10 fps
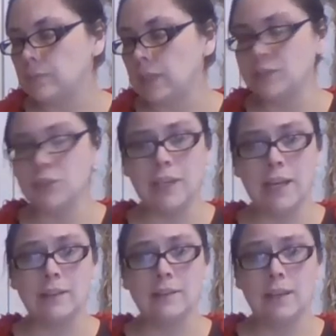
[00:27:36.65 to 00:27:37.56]
So
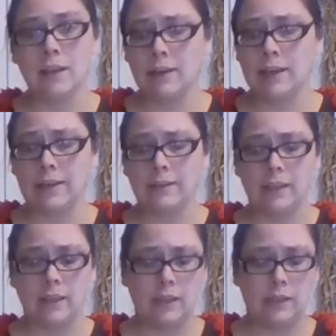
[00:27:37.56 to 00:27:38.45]
yeah,
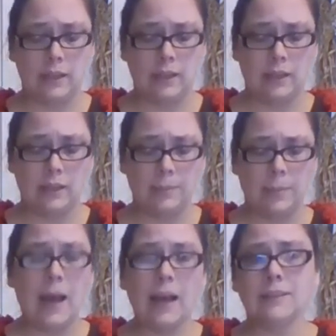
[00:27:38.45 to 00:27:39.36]
the
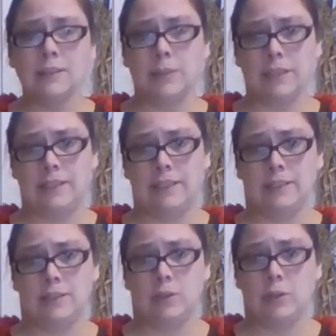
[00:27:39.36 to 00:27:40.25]

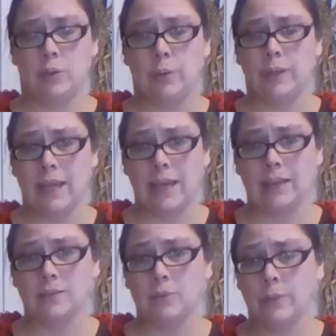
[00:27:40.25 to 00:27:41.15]
possibilities with
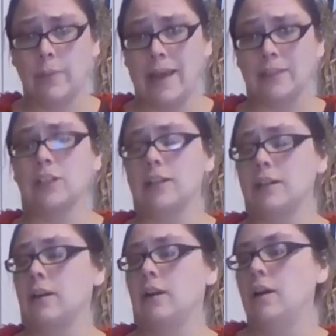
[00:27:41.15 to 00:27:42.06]
eggs, with
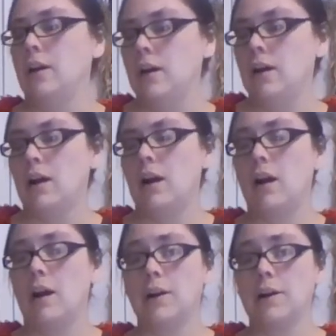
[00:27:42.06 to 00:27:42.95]
magic,
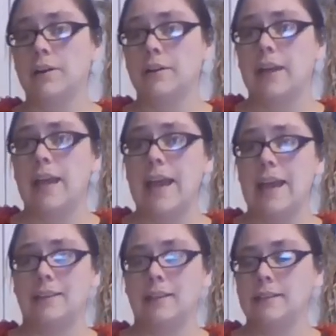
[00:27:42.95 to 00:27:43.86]
are
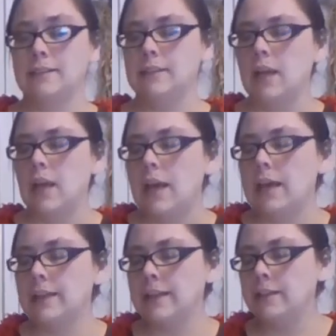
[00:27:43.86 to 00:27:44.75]
endless.
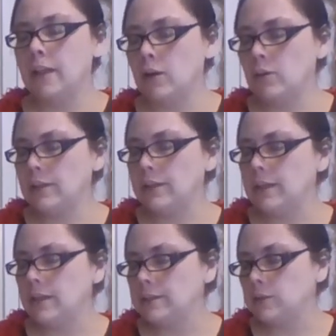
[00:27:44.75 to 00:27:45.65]
And I know that
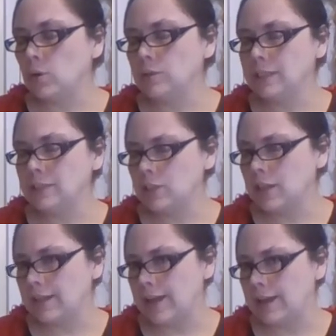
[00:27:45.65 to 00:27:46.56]
there's a whole section
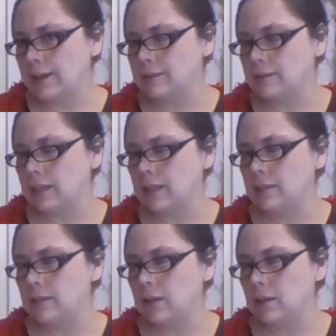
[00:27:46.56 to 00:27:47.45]
on eggs
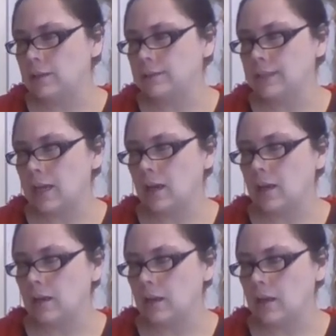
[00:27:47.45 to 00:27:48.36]
in Scott
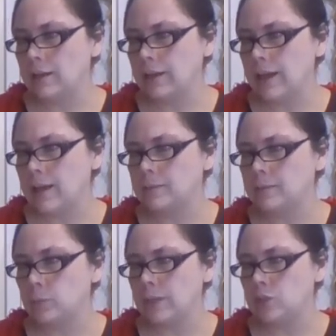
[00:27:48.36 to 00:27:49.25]
Cunningham's
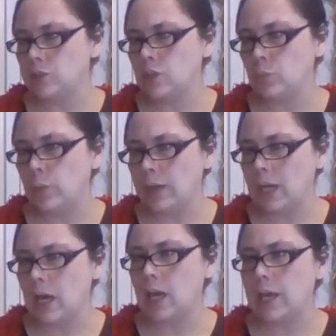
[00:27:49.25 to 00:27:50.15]

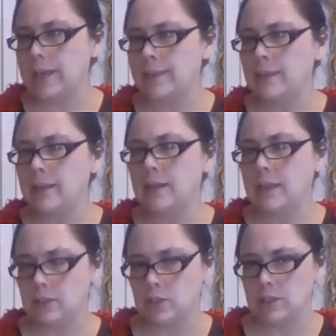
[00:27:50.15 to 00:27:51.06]
Wicca in the
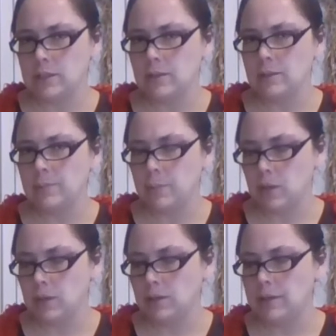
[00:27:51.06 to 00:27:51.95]
Kitchen
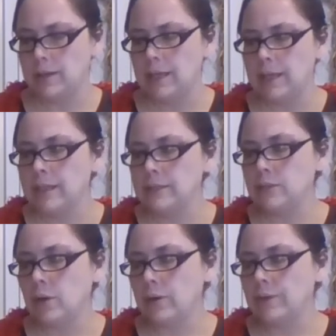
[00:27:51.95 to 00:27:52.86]
book.
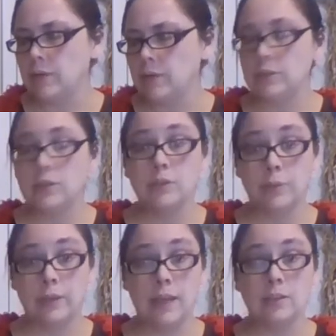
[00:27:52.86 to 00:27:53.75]
So if you're interested in
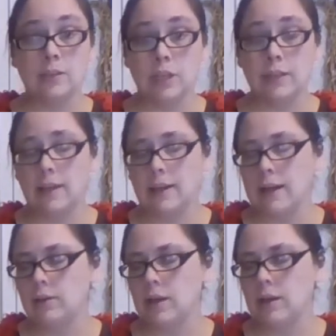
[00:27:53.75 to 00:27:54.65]
reading that, check that
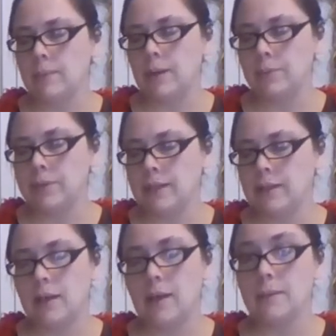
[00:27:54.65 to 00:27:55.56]
out. I'll put that in
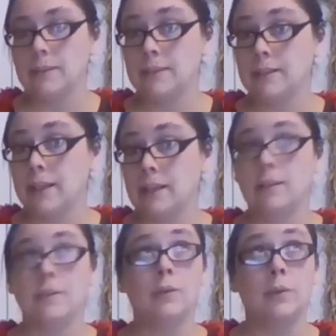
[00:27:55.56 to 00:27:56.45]
the comments. And
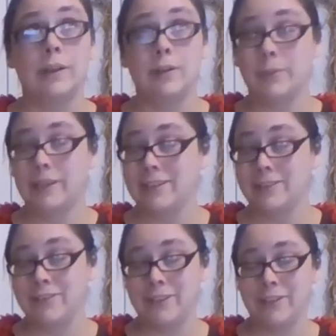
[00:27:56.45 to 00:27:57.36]
again, if you want to help me get a
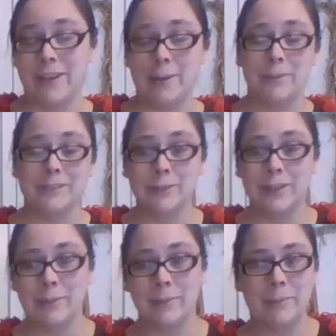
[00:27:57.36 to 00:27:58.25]
video camera so
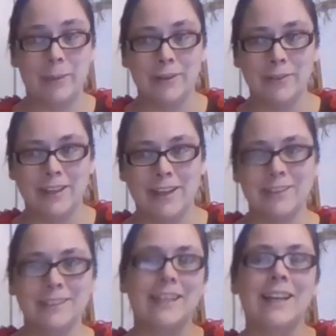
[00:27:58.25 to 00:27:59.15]
I can make better
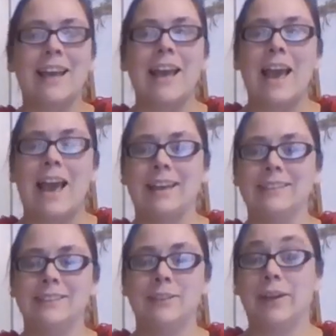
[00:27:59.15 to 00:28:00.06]
videos,
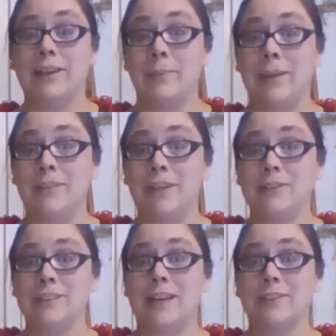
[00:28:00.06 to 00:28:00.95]
and so I can make
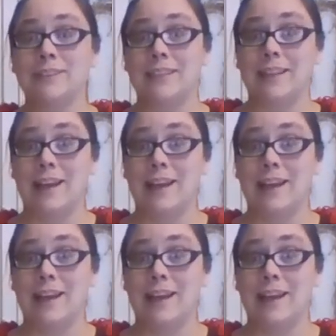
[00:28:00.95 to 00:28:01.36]
videos outside the